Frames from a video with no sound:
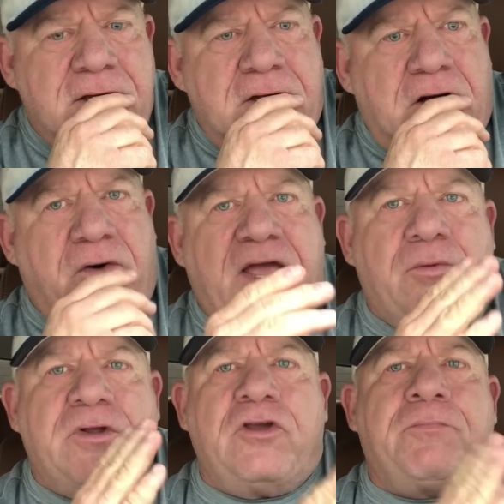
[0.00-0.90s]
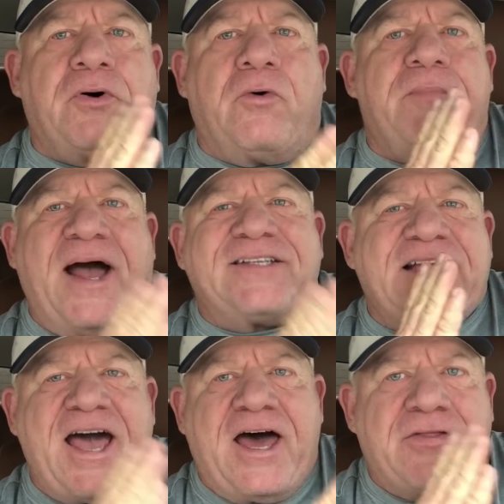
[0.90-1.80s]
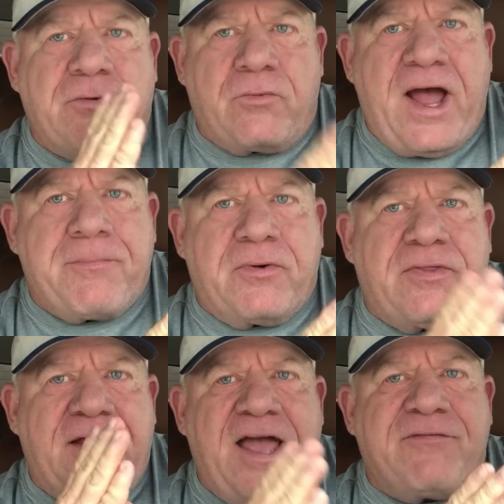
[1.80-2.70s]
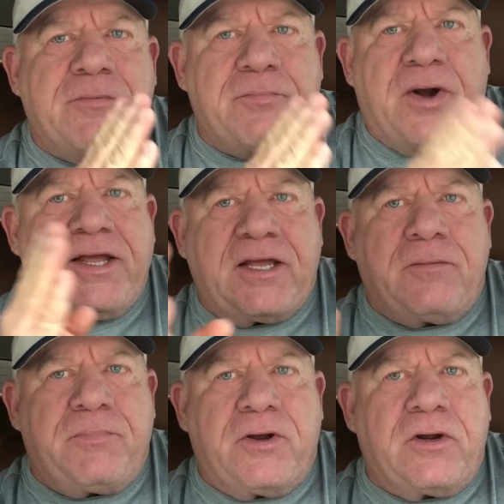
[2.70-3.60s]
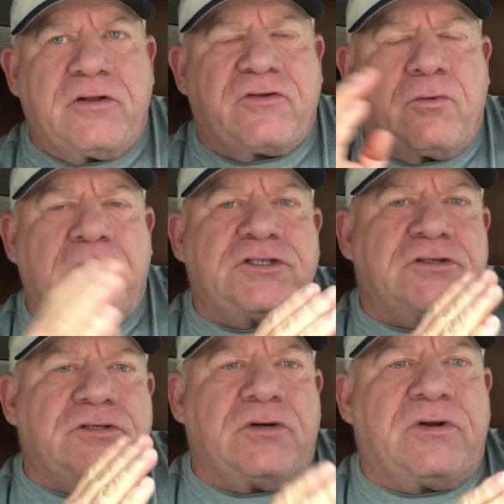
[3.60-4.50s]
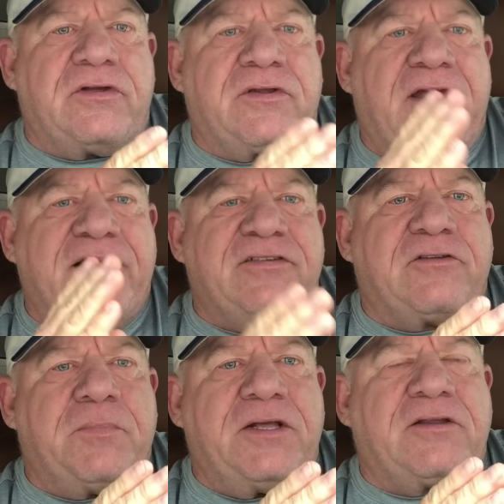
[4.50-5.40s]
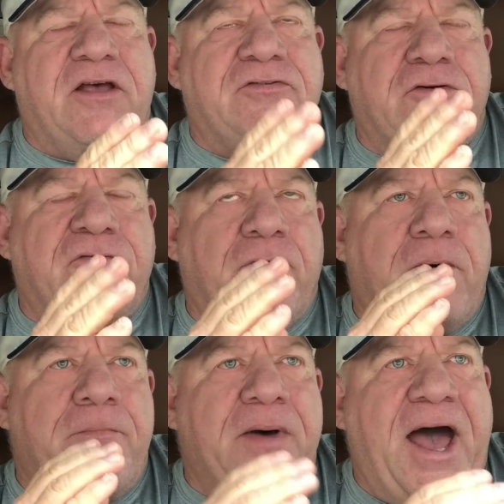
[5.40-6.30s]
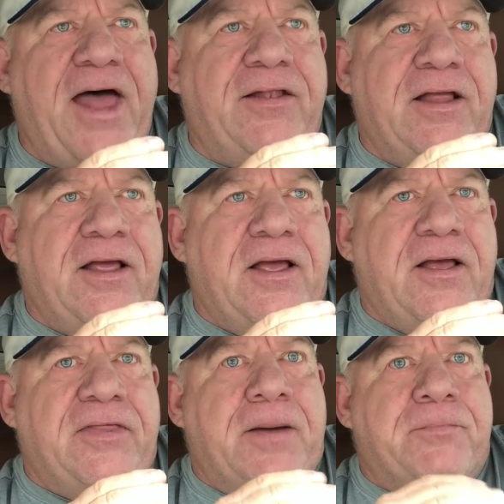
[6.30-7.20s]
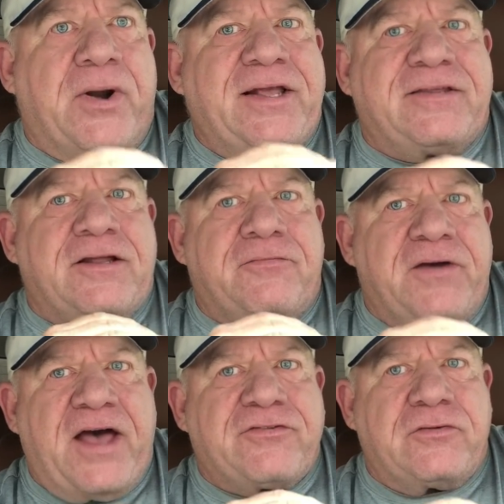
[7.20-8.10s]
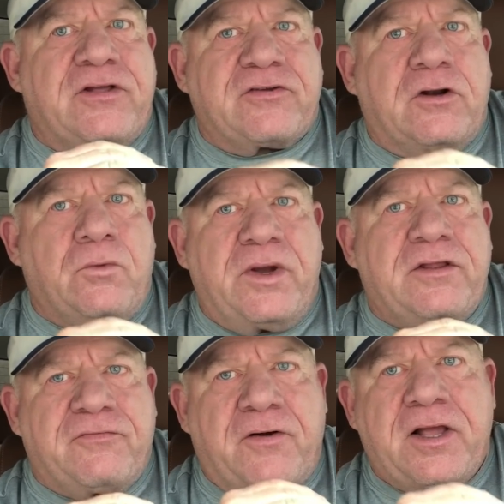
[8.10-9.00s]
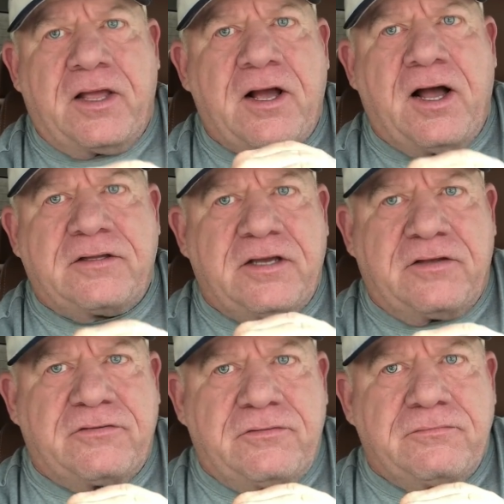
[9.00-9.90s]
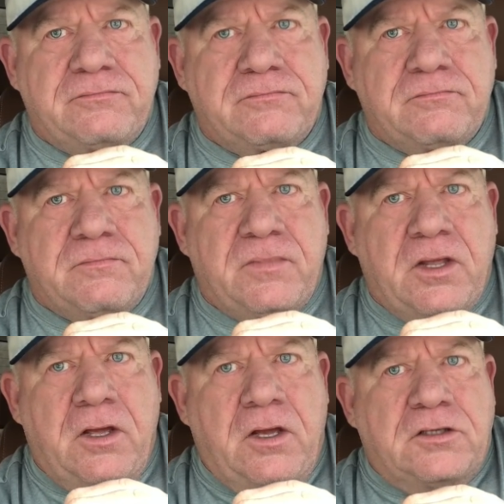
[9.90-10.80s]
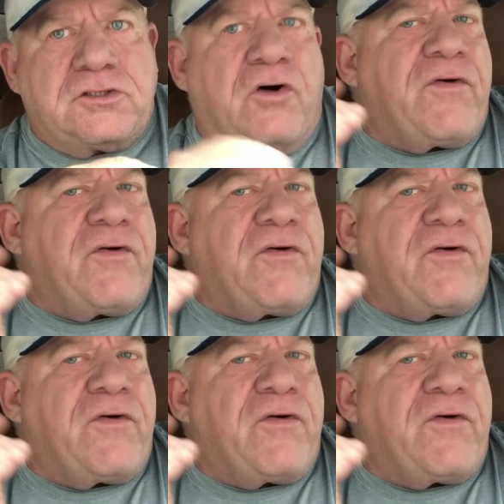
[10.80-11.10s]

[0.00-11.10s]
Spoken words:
Okay, when you pull bats out of the wrapper, they have a break-in period. So what you're doing is an exit speed tester for a bat that breaks in faster, that's going to win the fucking contest. So if